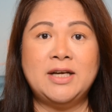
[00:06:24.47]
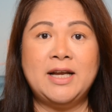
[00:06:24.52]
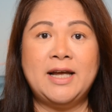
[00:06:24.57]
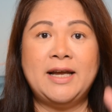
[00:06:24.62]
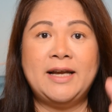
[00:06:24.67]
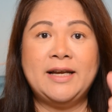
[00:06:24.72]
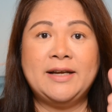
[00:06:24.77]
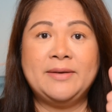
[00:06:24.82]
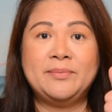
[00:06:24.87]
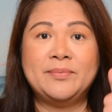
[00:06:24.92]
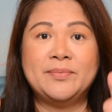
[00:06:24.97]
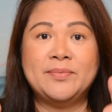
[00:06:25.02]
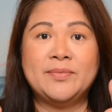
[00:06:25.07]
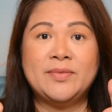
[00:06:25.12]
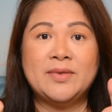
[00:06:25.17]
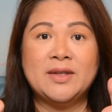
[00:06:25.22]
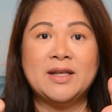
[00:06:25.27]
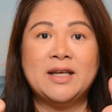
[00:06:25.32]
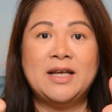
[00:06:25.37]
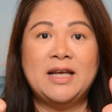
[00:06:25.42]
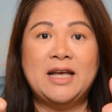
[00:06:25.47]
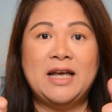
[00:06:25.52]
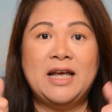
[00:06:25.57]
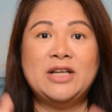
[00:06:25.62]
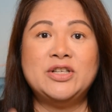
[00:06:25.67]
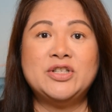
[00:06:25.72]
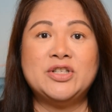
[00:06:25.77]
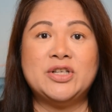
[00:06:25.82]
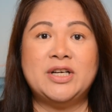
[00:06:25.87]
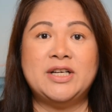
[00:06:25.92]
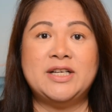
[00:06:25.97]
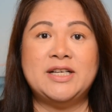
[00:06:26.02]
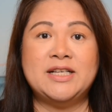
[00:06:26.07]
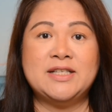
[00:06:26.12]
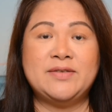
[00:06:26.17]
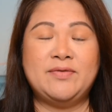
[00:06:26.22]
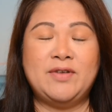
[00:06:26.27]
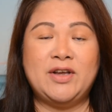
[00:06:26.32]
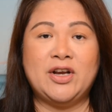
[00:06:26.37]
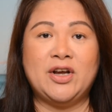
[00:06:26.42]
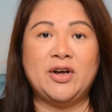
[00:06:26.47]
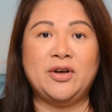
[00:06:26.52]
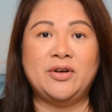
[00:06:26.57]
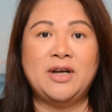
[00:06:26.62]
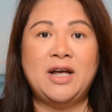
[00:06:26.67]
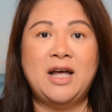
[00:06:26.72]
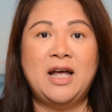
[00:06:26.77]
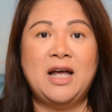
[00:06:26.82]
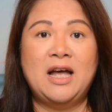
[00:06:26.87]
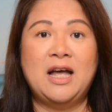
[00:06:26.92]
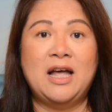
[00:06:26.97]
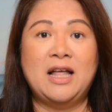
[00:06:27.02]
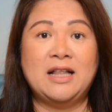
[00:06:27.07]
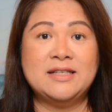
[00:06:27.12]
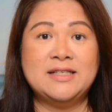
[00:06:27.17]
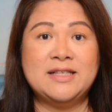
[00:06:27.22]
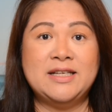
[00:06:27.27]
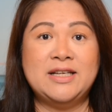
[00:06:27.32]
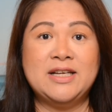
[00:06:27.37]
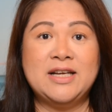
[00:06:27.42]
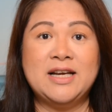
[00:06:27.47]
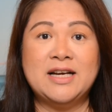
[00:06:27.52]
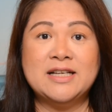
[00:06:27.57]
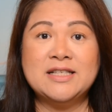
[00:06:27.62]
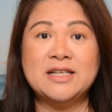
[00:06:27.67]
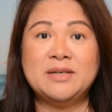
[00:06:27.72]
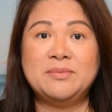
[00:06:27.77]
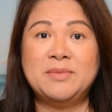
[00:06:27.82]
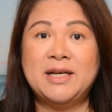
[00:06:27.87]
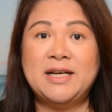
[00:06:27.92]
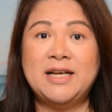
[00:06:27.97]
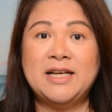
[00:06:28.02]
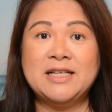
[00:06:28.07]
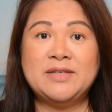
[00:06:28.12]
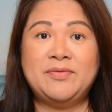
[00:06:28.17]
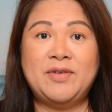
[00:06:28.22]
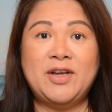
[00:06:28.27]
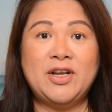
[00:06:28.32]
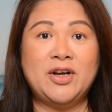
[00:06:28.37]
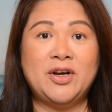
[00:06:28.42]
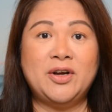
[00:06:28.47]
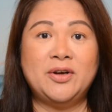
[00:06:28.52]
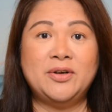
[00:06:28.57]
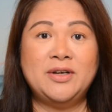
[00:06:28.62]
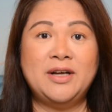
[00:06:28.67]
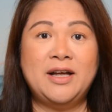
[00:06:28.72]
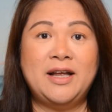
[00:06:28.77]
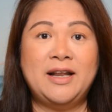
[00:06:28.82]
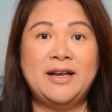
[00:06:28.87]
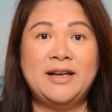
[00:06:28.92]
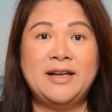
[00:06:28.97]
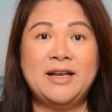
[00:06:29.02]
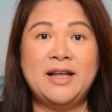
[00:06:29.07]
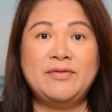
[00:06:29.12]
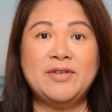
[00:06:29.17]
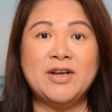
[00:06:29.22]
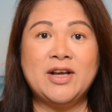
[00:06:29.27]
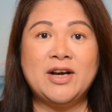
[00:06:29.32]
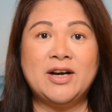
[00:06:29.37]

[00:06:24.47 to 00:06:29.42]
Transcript: like and share this video. I'll see you guys in my next video. Love you